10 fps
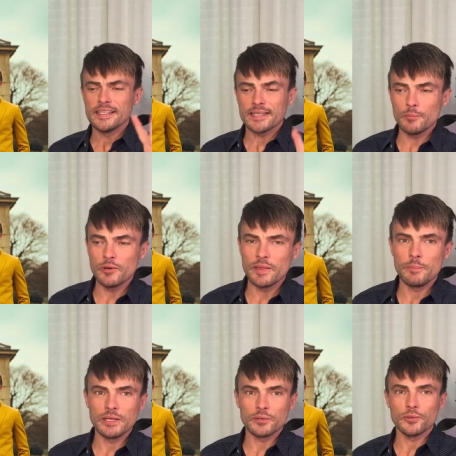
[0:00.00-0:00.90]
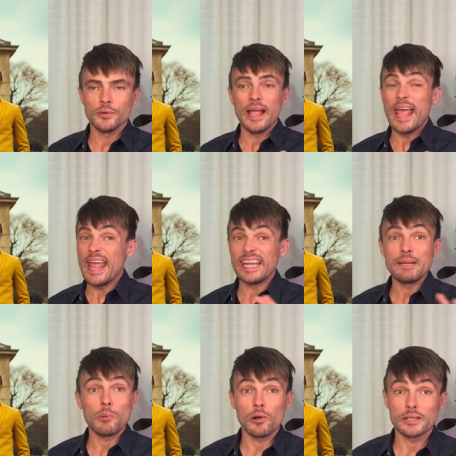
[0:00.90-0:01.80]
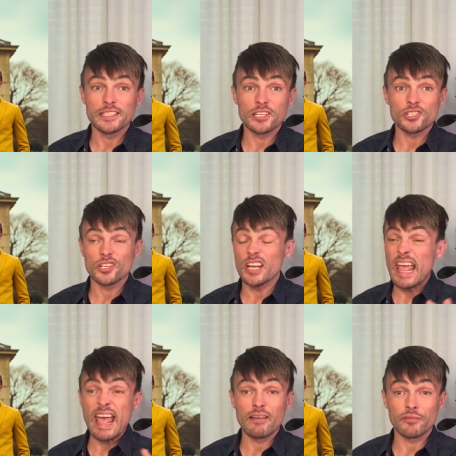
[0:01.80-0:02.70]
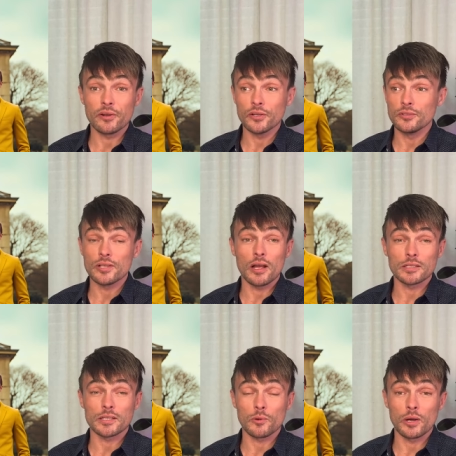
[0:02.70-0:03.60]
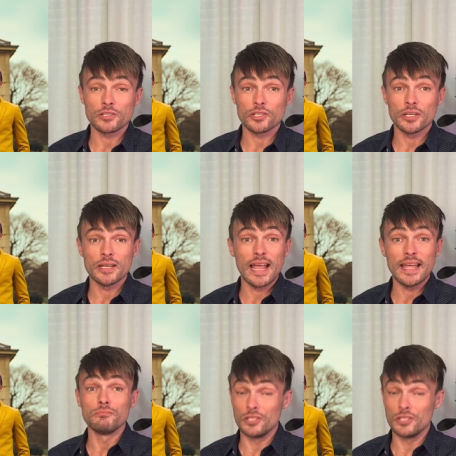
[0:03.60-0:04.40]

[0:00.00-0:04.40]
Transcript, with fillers: somewhere in the middle, any politician ever who's asked a question and